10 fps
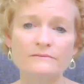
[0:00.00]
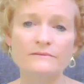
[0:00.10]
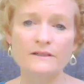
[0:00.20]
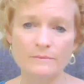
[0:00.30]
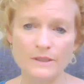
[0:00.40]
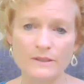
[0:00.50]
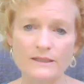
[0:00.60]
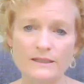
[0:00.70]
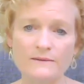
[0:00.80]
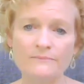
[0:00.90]
the
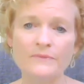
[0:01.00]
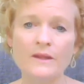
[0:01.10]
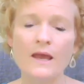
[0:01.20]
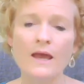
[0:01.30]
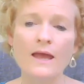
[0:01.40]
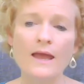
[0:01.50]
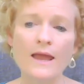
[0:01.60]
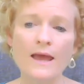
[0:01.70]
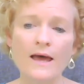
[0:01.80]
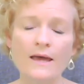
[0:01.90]
community.
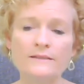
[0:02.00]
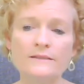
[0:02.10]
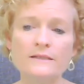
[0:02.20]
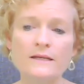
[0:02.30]
And